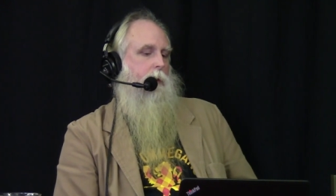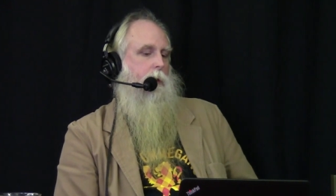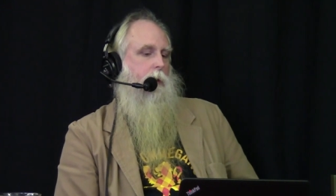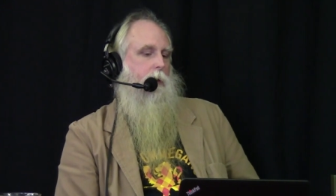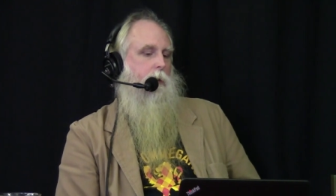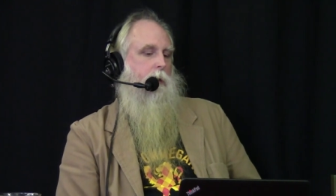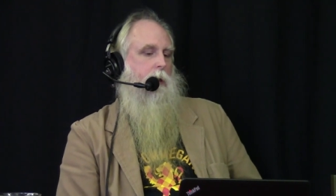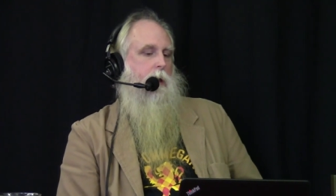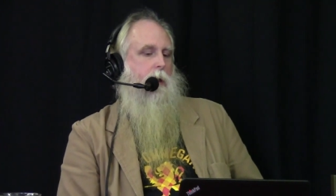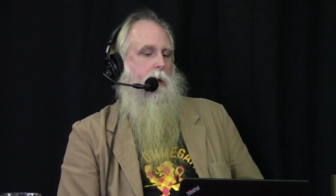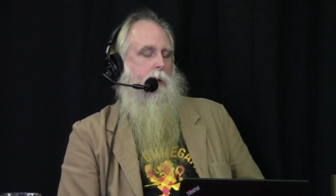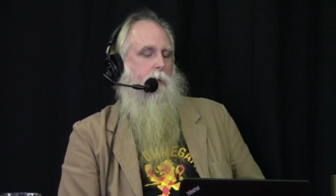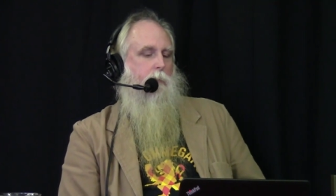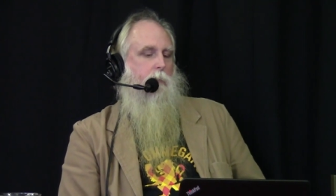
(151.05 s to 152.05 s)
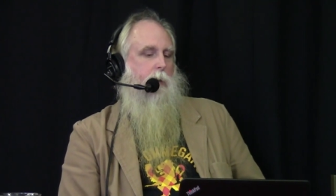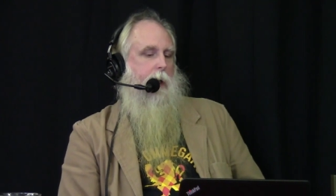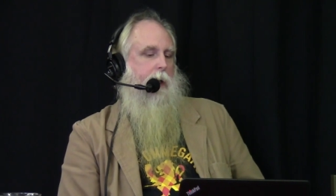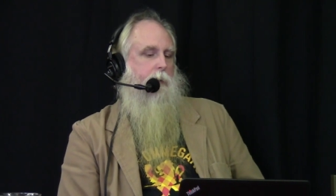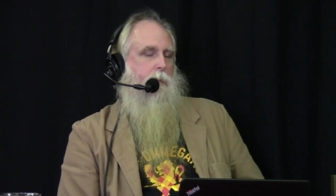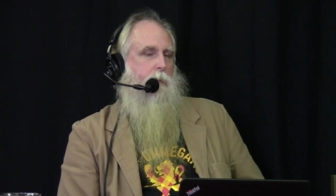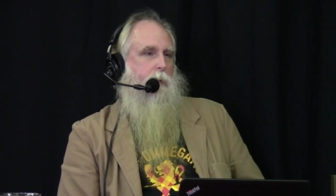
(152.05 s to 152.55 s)
And
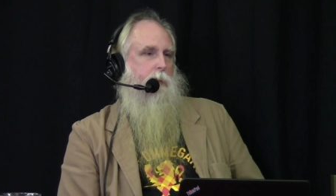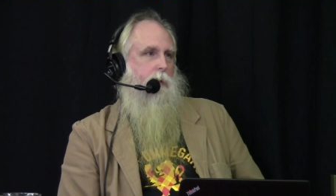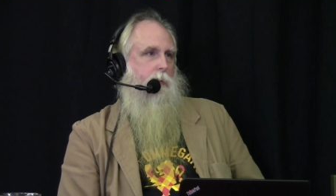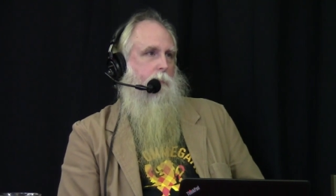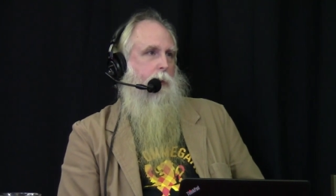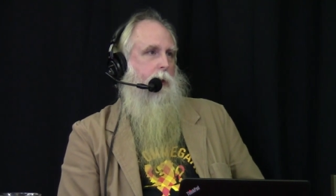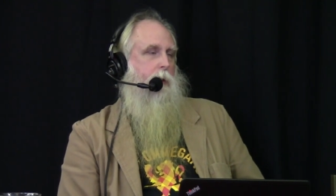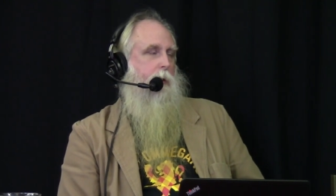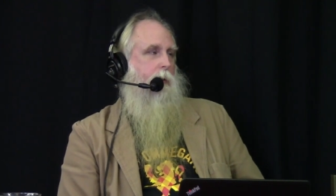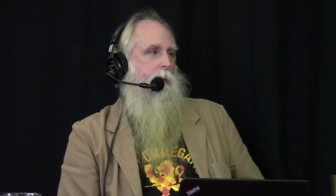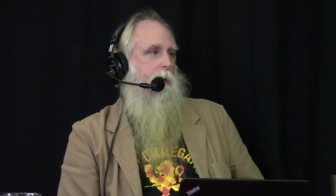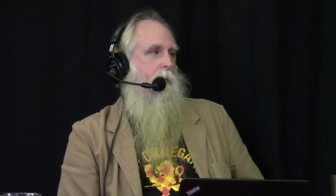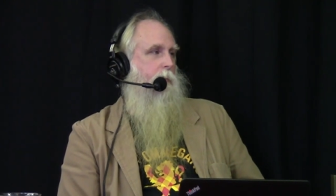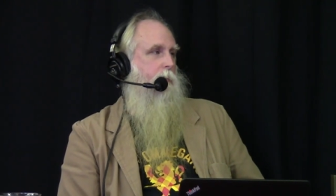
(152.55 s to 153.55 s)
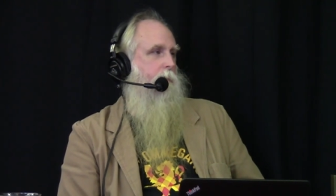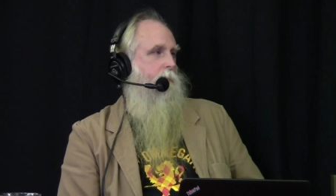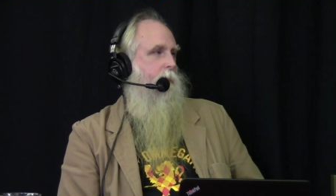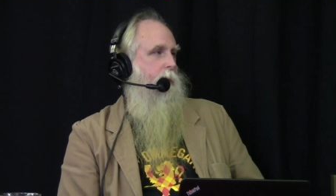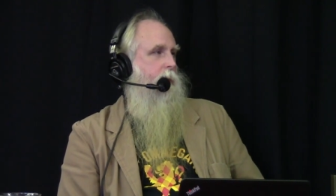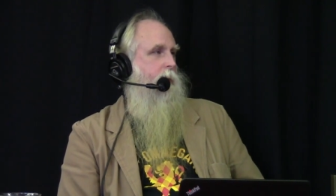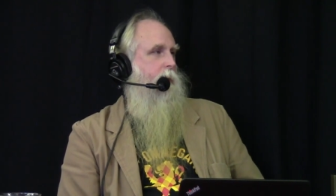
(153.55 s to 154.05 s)
rather than panicking or
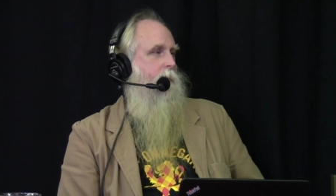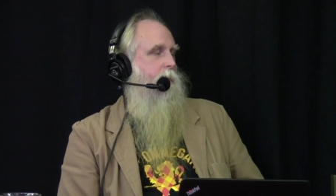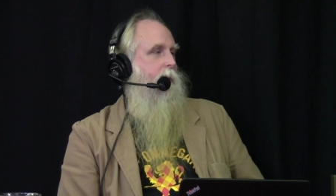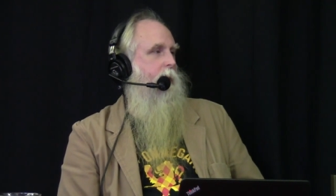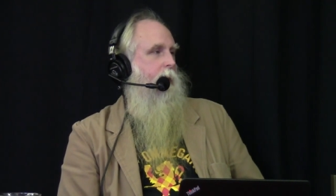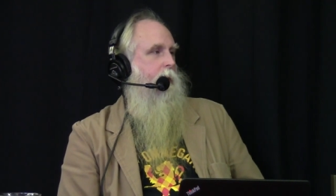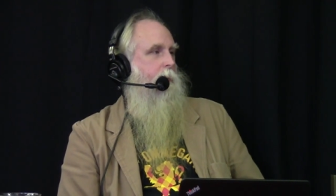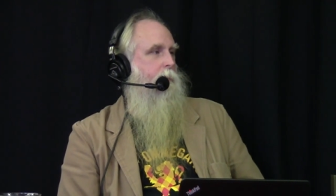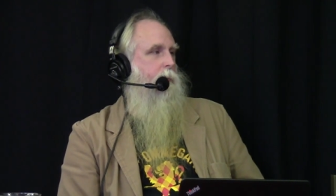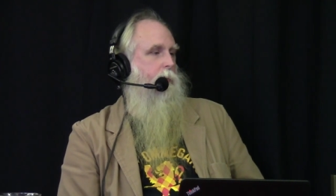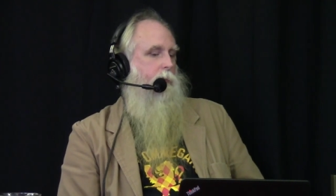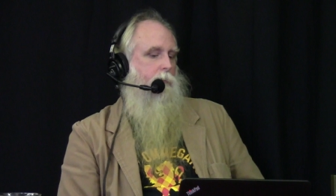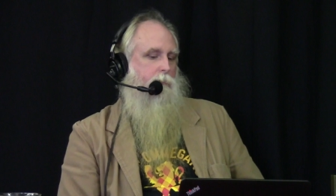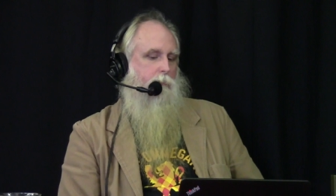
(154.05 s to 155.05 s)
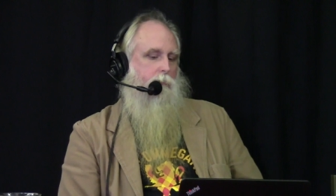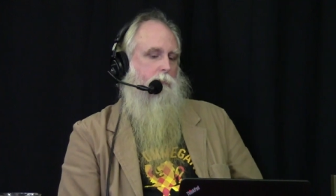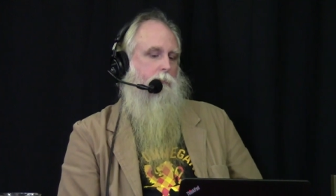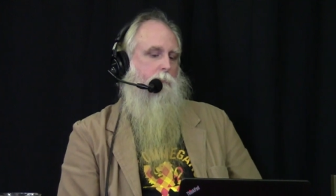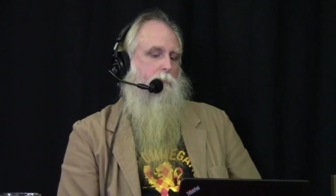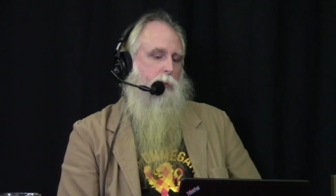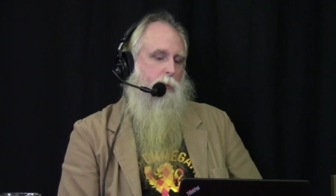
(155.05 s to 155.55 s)
falling into the hype, you should
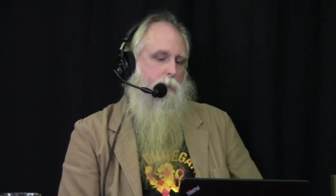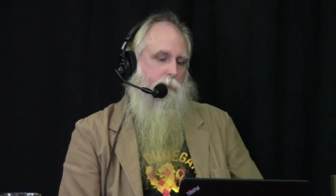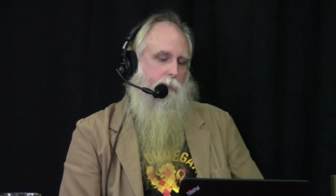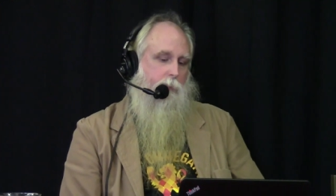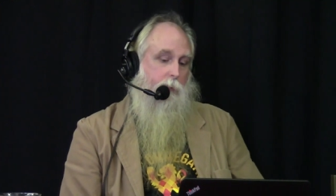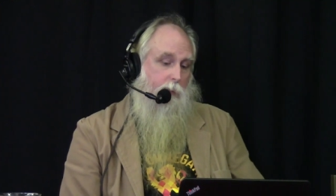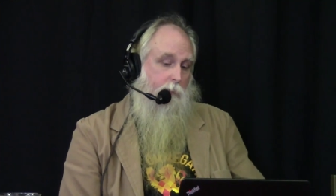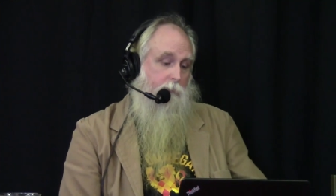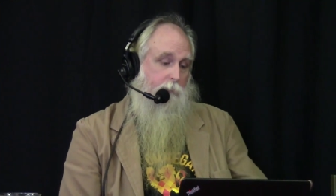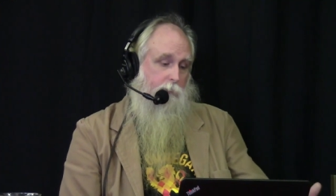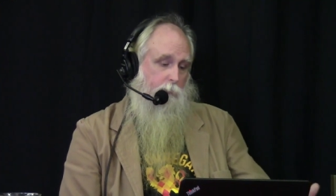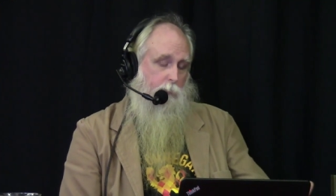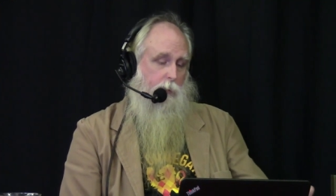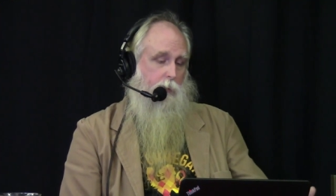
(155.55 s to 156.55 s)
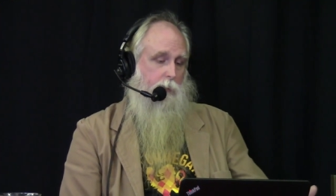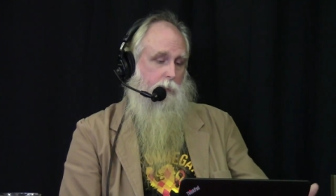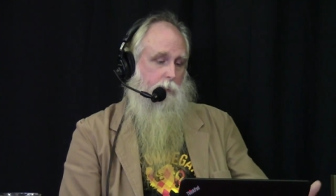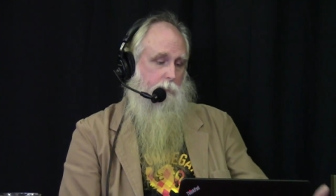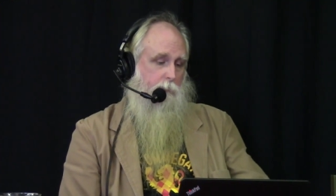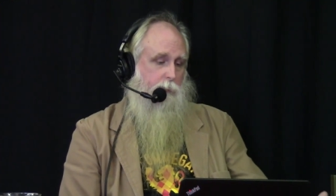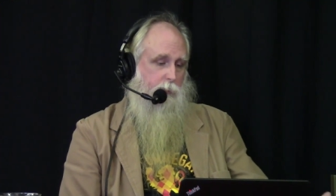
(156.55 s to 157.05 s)
just move this
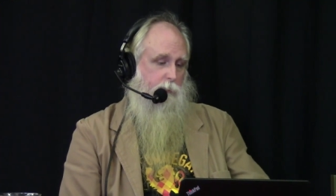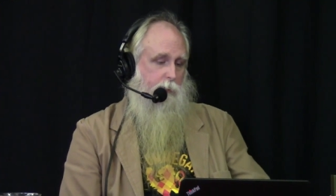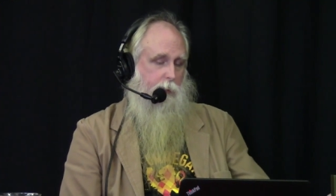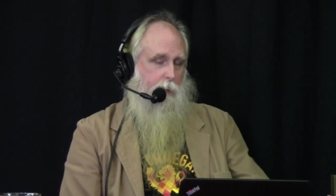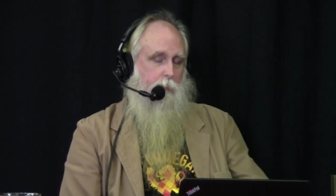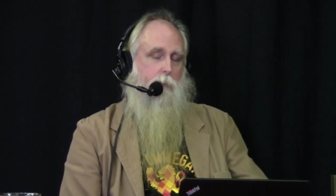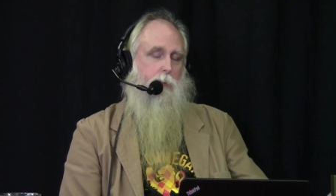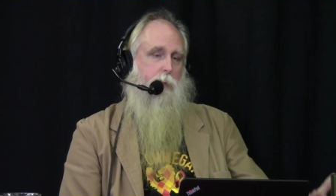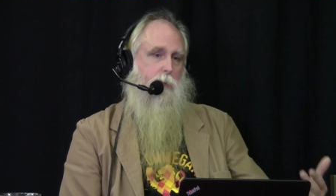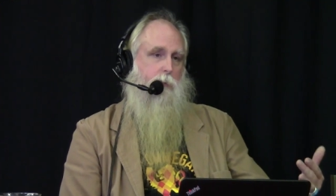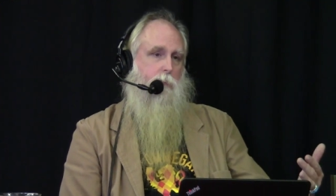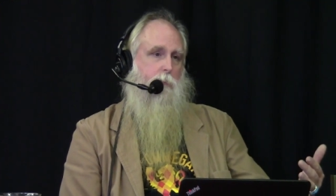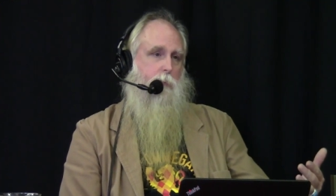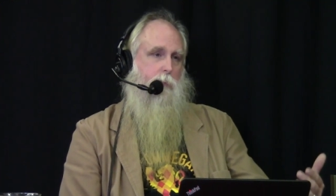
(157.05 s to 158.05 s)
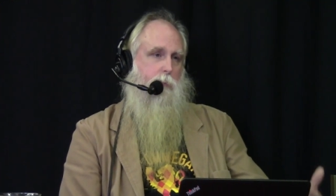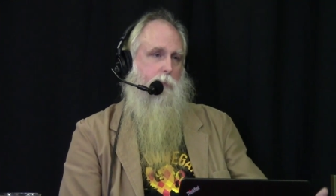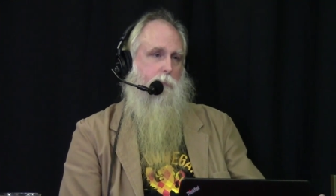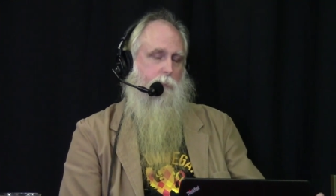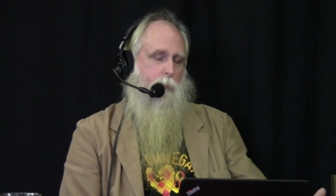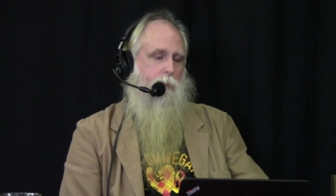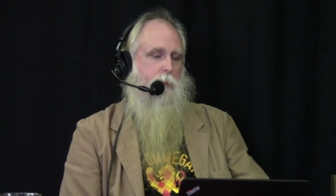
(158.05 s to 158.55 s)
one, particularly uh,
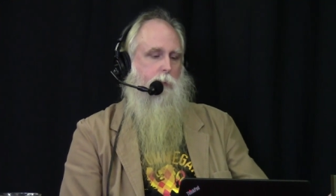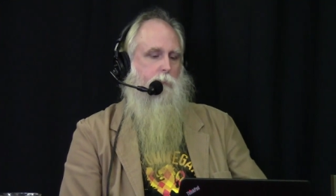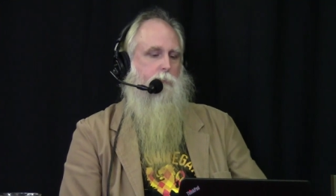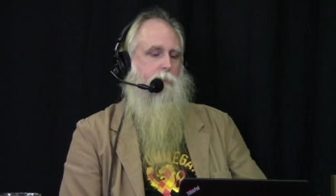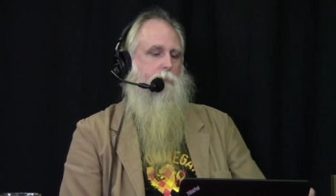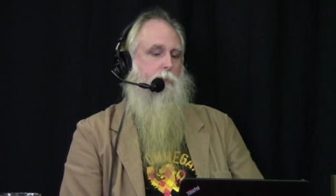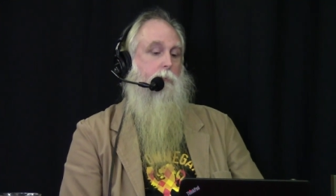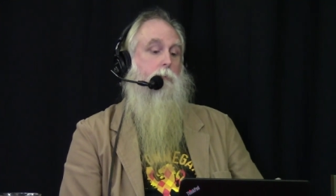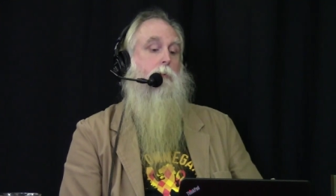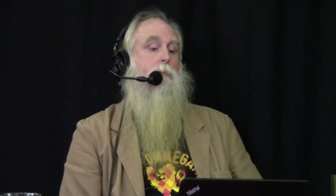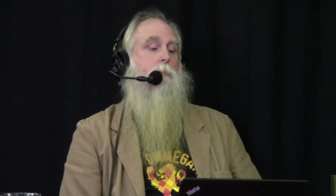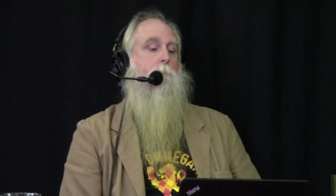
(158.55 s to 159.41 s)
14066,